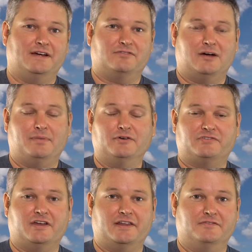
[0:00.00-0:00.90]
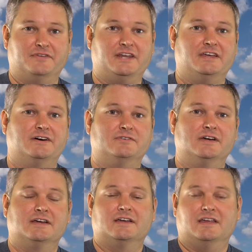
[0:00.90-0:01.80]
whenever I post another video.
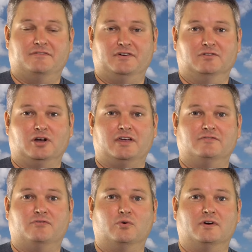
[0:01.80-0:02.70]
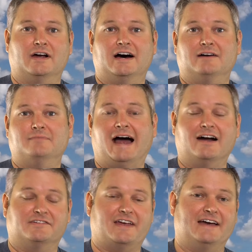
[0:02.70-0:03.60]
If you're looking for uh,
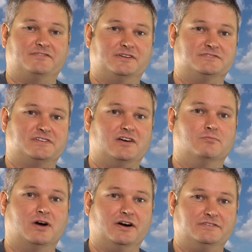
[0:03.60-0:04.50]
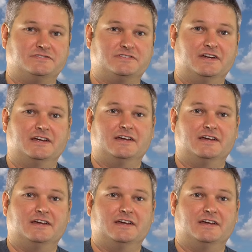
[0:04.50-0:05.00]
IrixGuy's Adventure Channel merch,